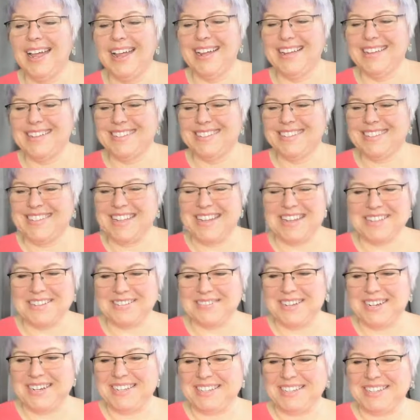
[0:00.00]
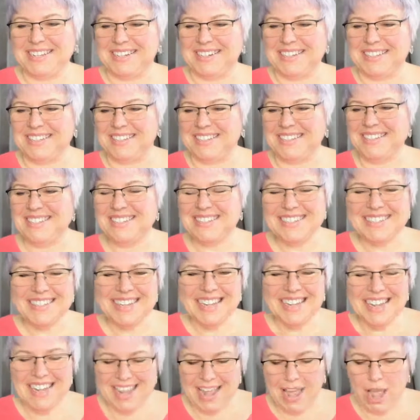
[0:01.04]
it's not the way to start this.
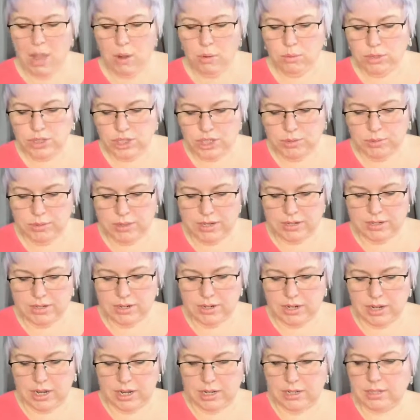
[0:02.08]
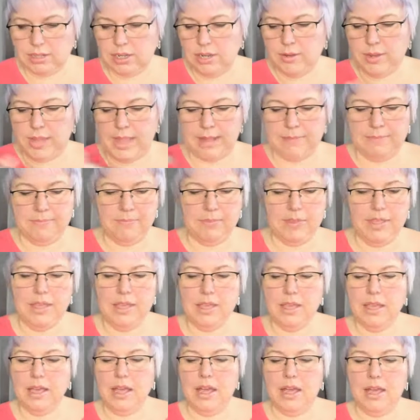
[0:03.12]
Oh, shoot, there's our cards. Okay.
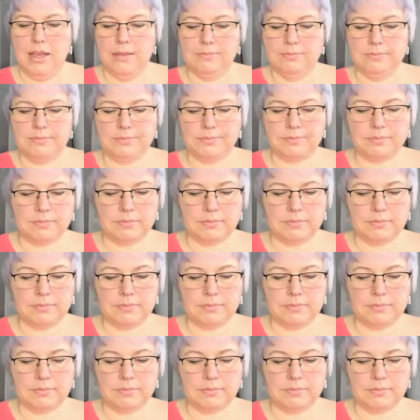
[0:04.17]
And